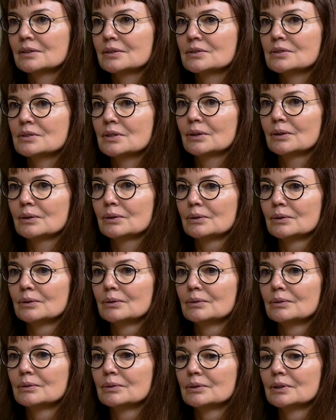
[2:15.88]

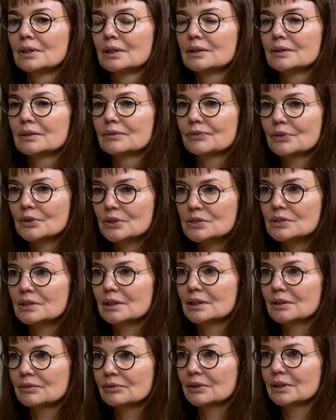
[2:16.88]
So the first
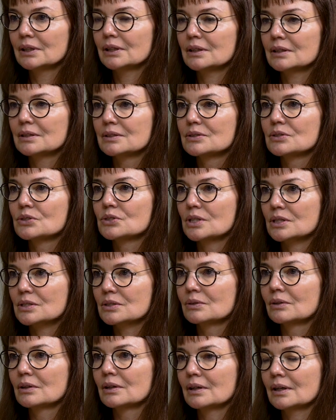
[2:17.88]
delivery is just
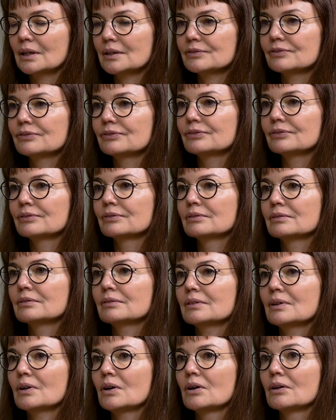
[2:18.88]
good enough.
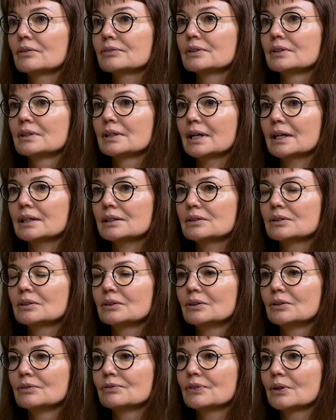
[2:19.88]
After that,
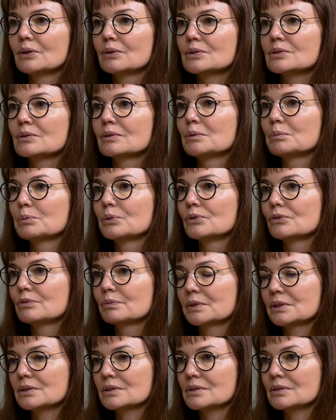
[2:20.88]
you focus on
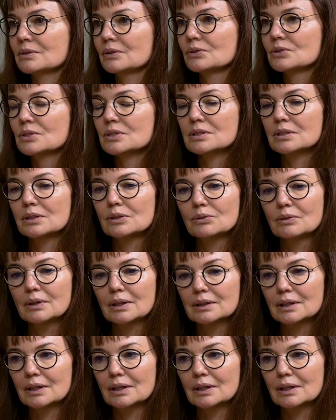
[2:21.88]
improvements. You just need to get